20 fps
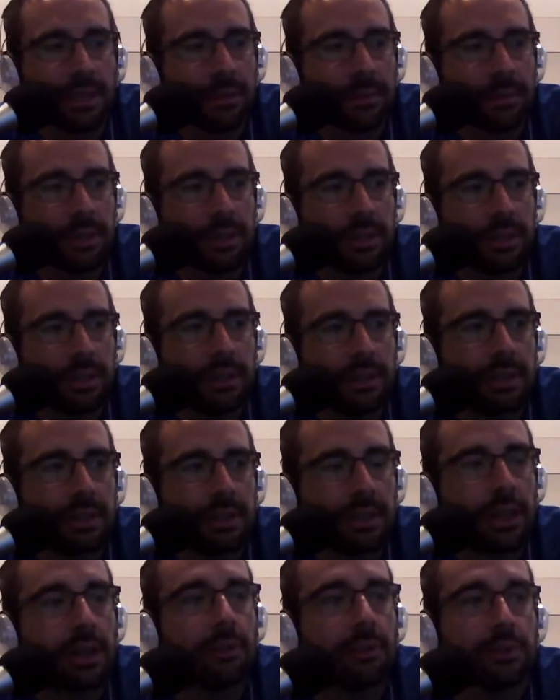I mean,
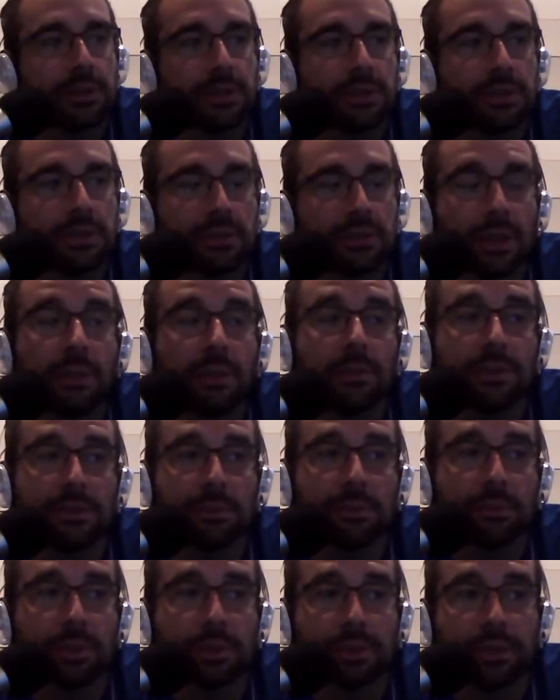I was
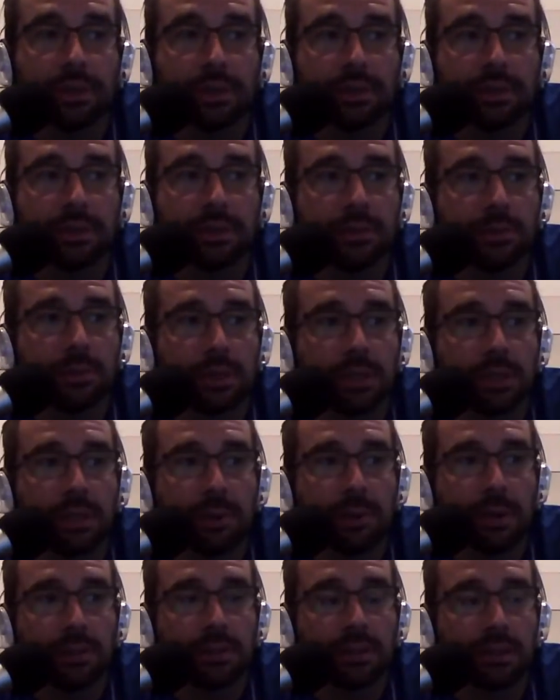pretty tilted when he came
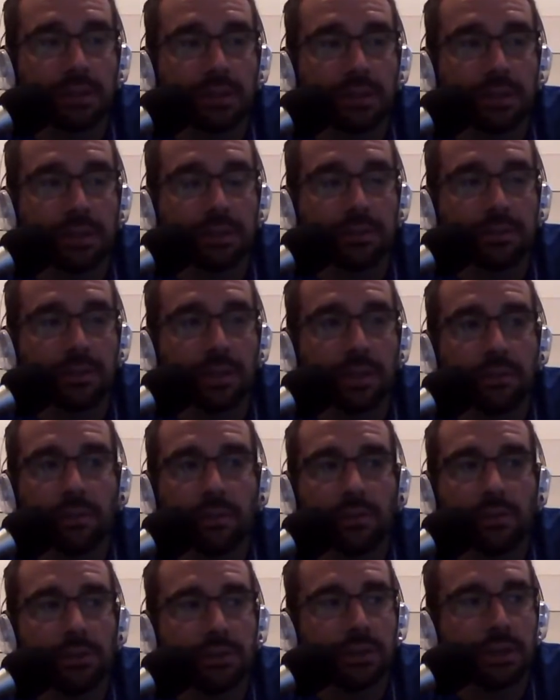out and shot 65 the
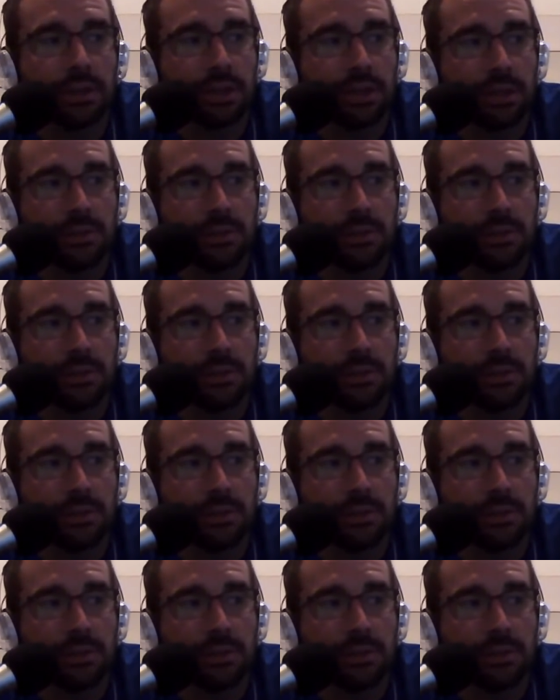first day.